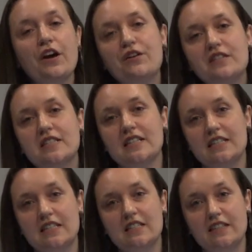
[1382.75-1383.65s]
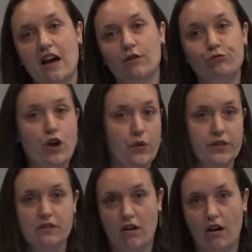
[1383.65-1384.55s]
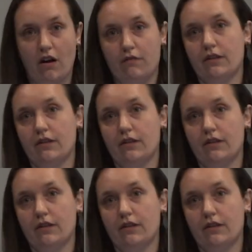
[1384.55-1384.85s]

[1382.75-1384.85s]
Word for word: the code as it exists now, no, it's not hard.